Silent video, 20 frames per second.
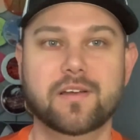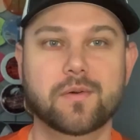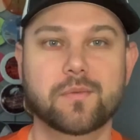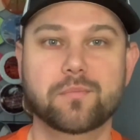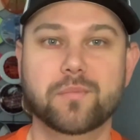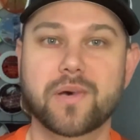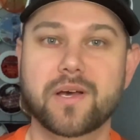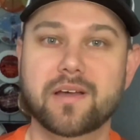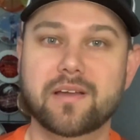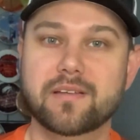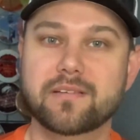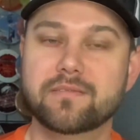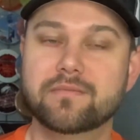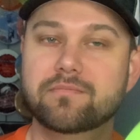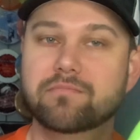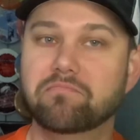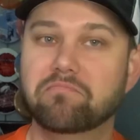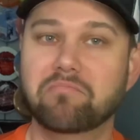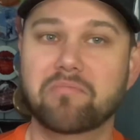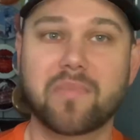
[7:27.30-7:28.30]
but
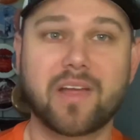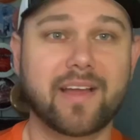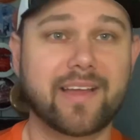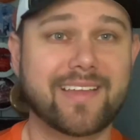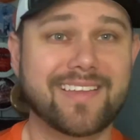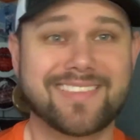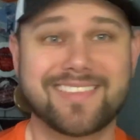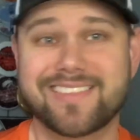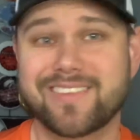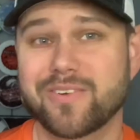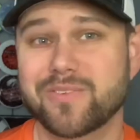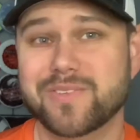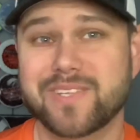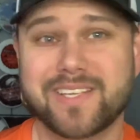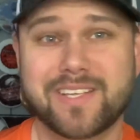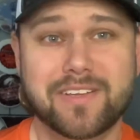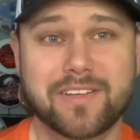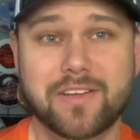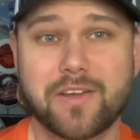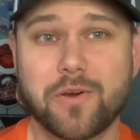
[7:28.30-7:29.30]
I don't think
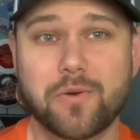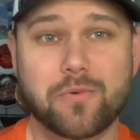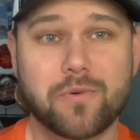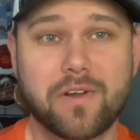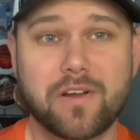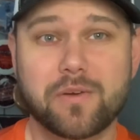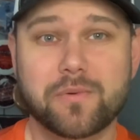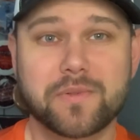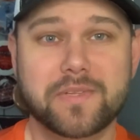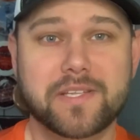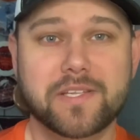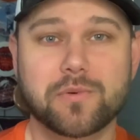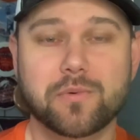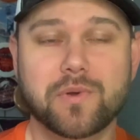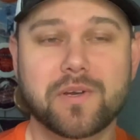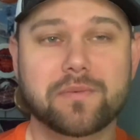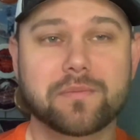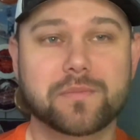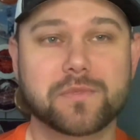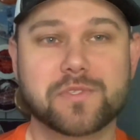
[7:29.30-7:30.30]
you can go wrong with either
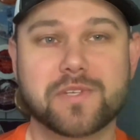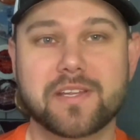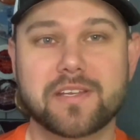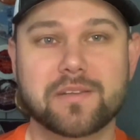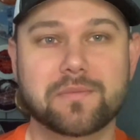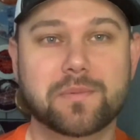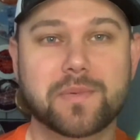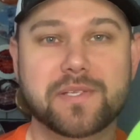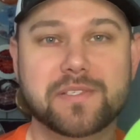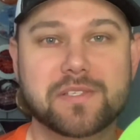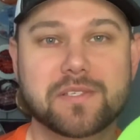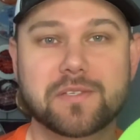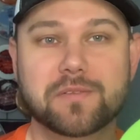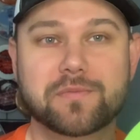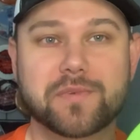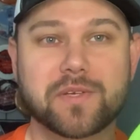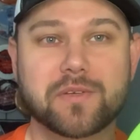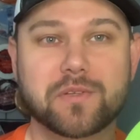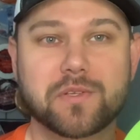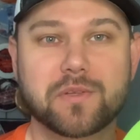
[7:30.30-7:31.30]
one of them. It just kind of depends on the
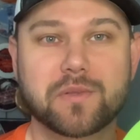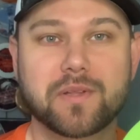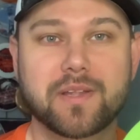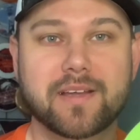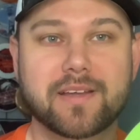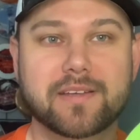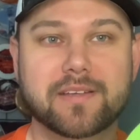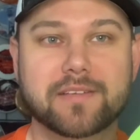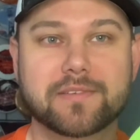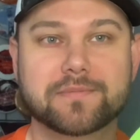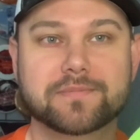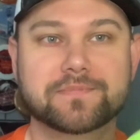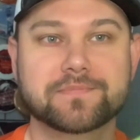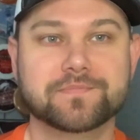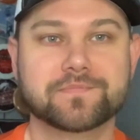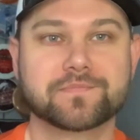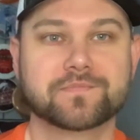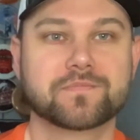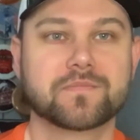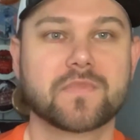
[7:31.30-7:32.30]
feel you like.
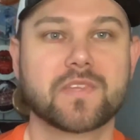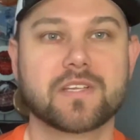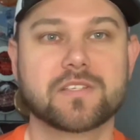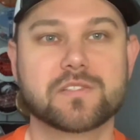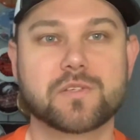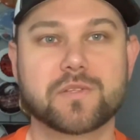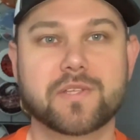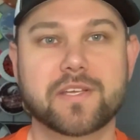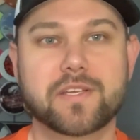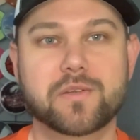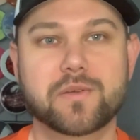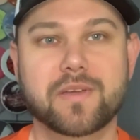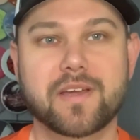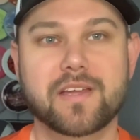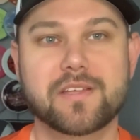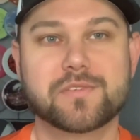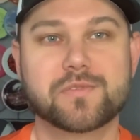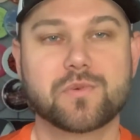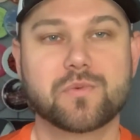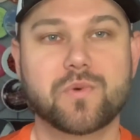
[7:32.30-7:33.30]
So thank you
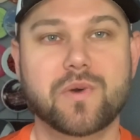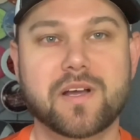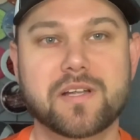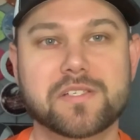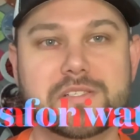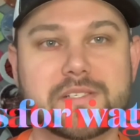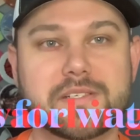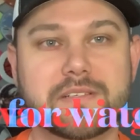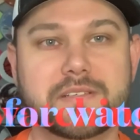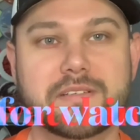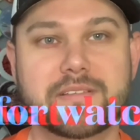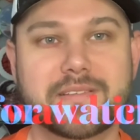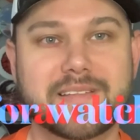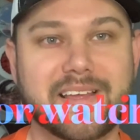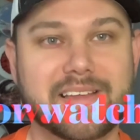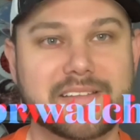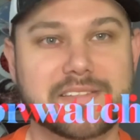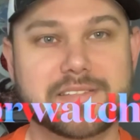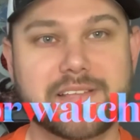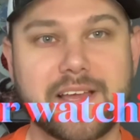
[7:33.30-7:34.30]
guys for watching.
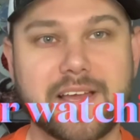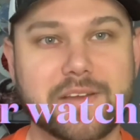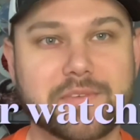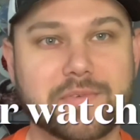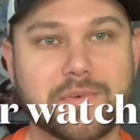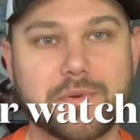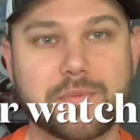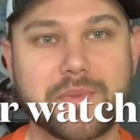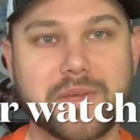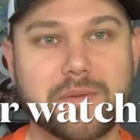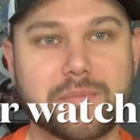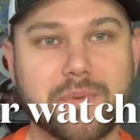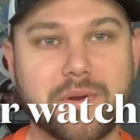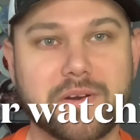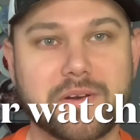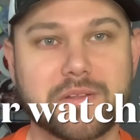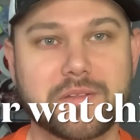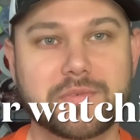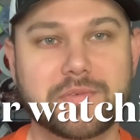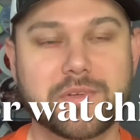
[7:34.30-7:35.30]
Thanks, Zach, for being part
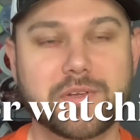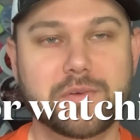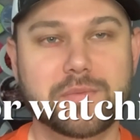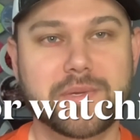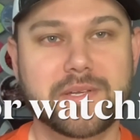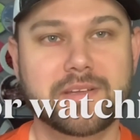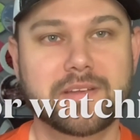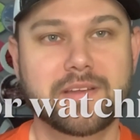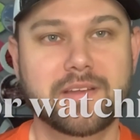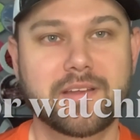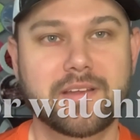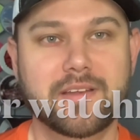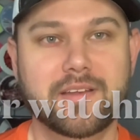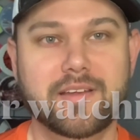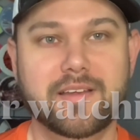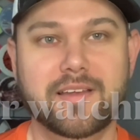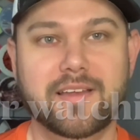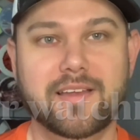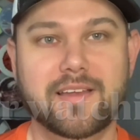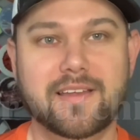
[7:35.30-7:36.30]
of the filming,
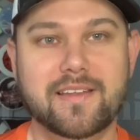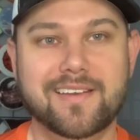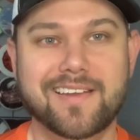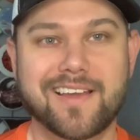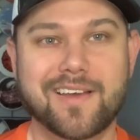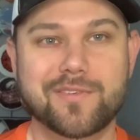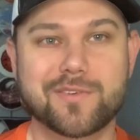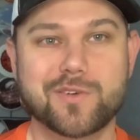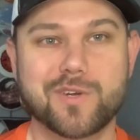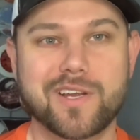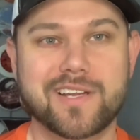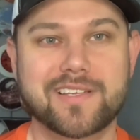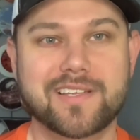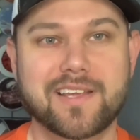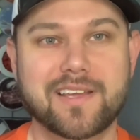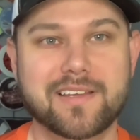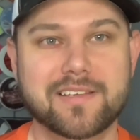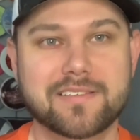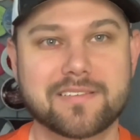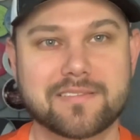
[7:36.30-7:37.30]
and have a great
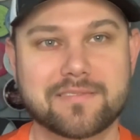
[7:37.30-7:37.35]
day.